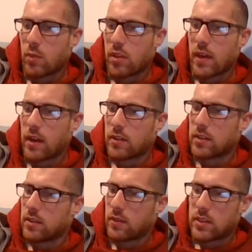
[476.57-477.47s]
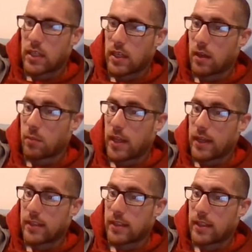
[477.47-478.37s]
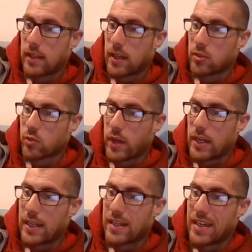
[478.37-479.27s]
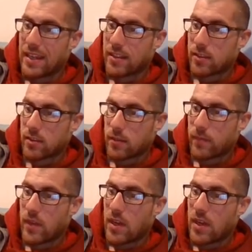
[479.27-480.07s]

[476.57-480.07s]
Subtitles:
with thousands of stinging black tangeranian ants.